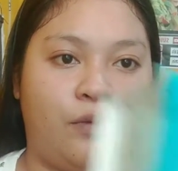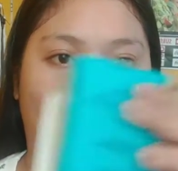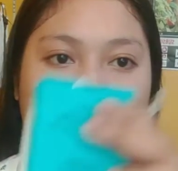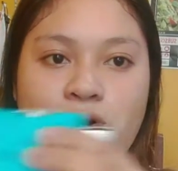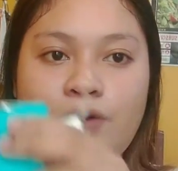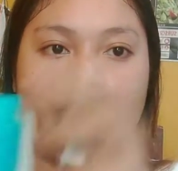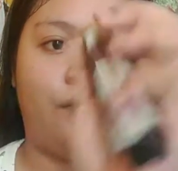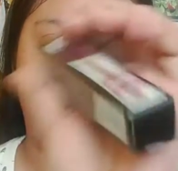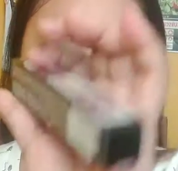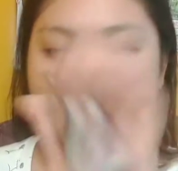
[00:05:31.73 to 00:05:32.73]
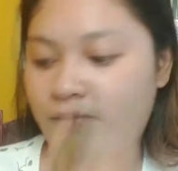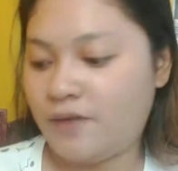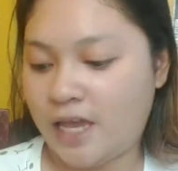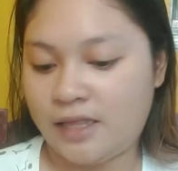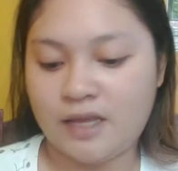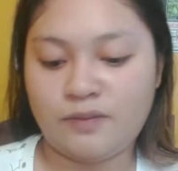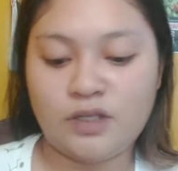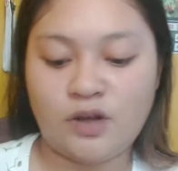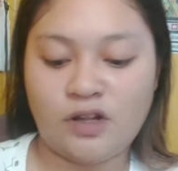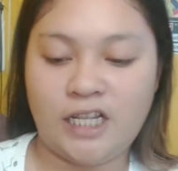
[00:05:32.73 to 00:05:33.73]
4, 5
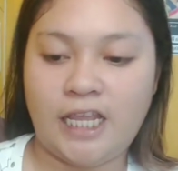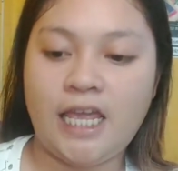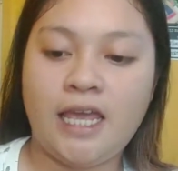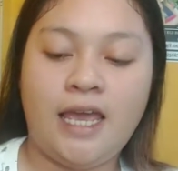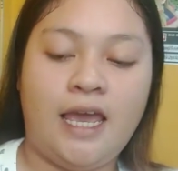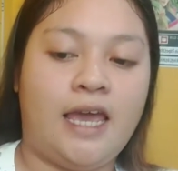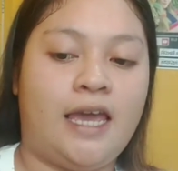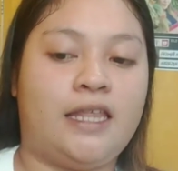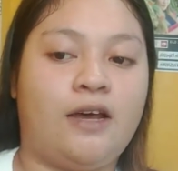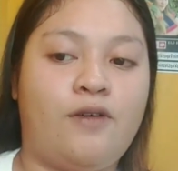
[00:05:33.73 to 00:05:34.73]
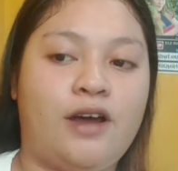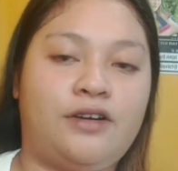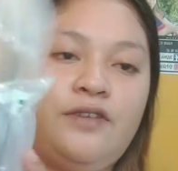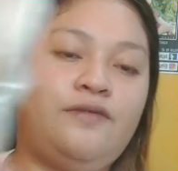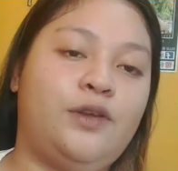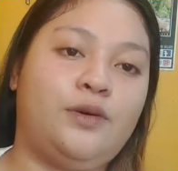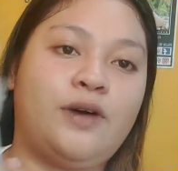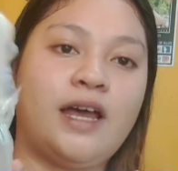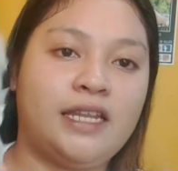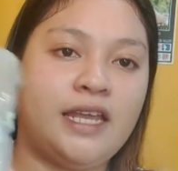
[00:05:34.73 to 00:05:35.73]
items only. And ako ang
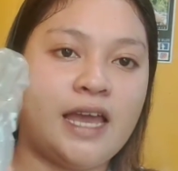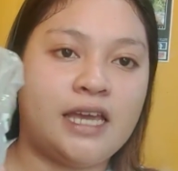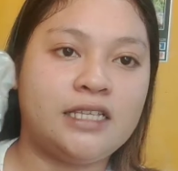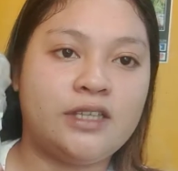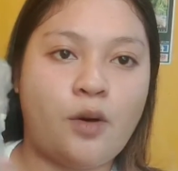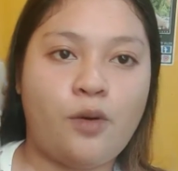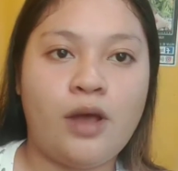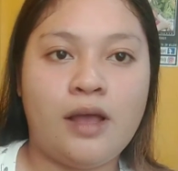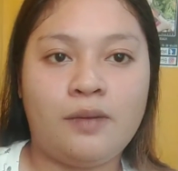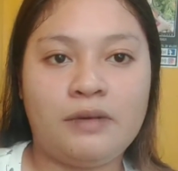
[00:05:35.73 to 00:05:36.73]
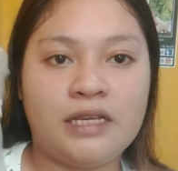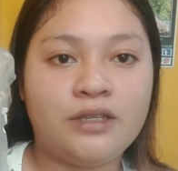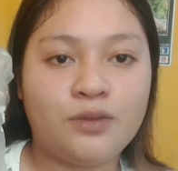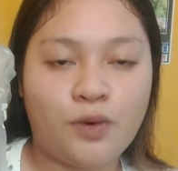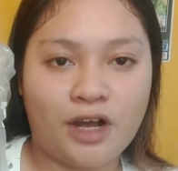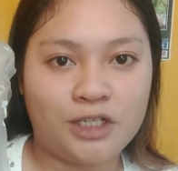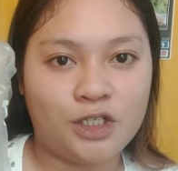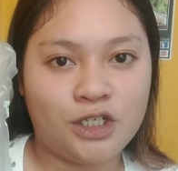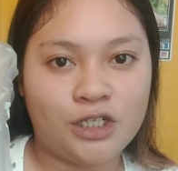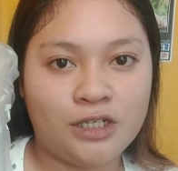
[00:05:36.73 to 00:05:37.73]
review ani, guys. So, please
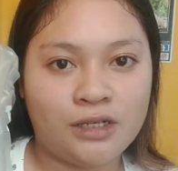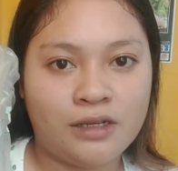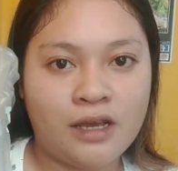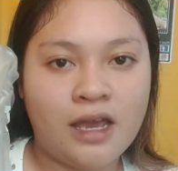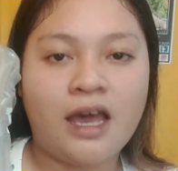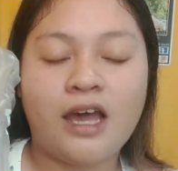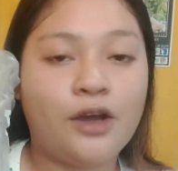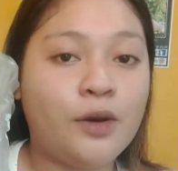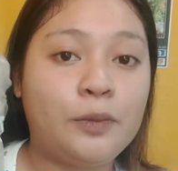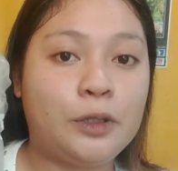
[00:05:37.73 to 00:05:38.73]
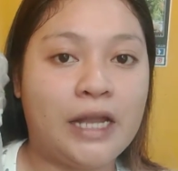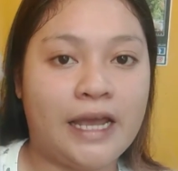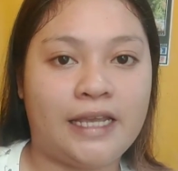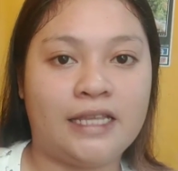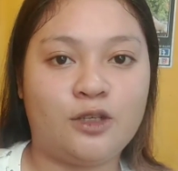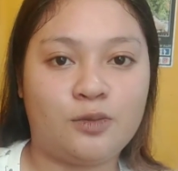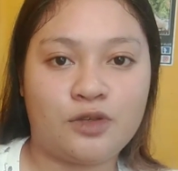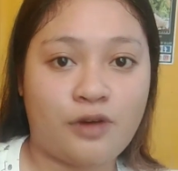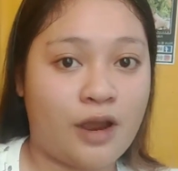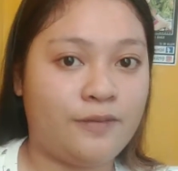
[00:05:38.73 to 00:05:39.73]
watch. I hope you like and
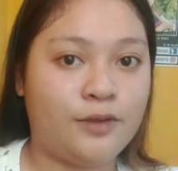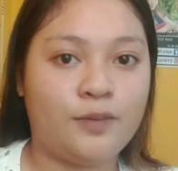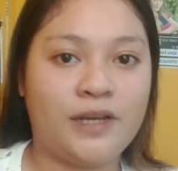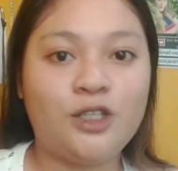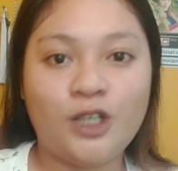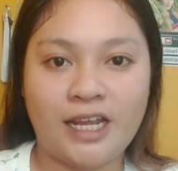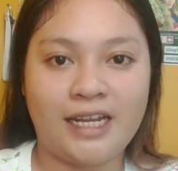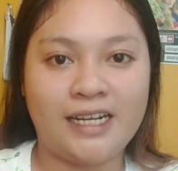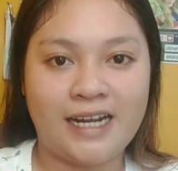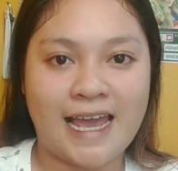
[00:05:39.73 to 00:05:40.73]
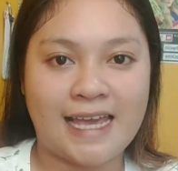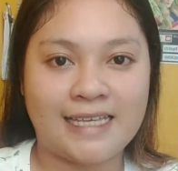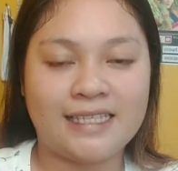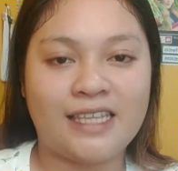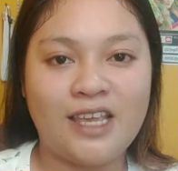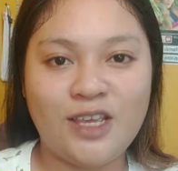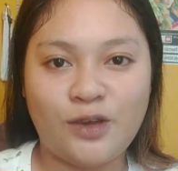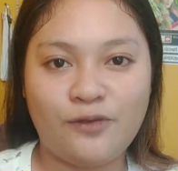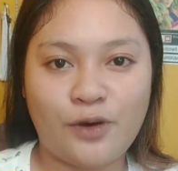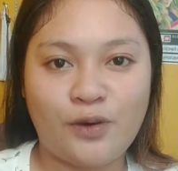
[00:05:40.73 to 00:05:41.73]
subscribe to my channel, guys.
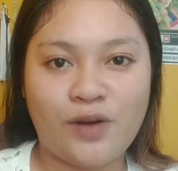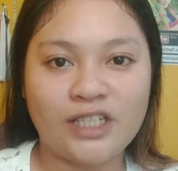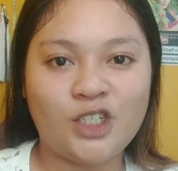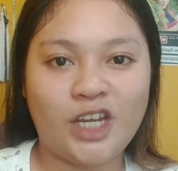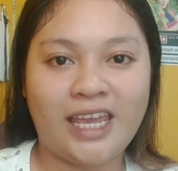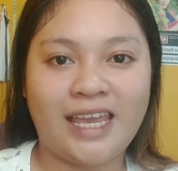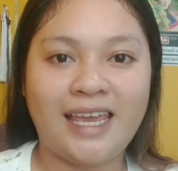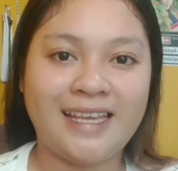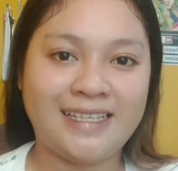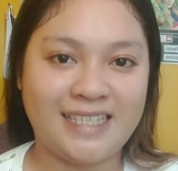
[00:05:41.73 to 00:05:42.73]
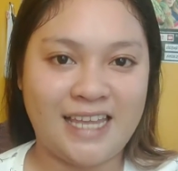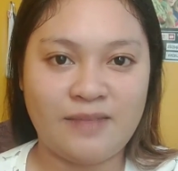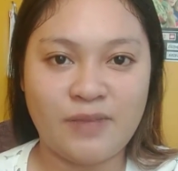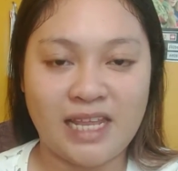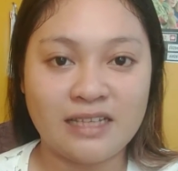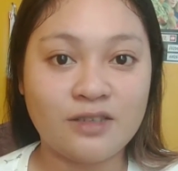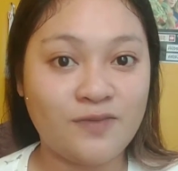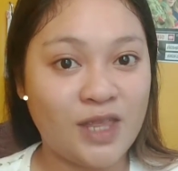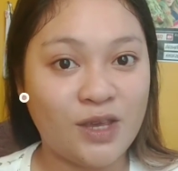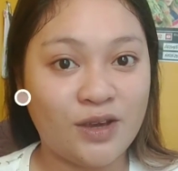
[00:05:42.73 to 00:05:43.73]
Thank you for watching. See you in my next
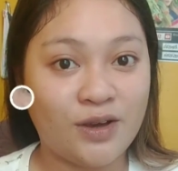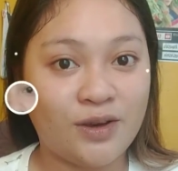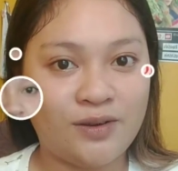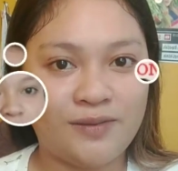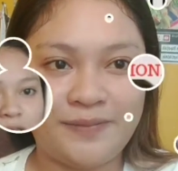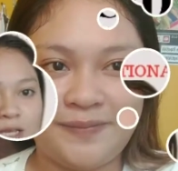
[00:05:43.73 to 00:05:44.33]
video.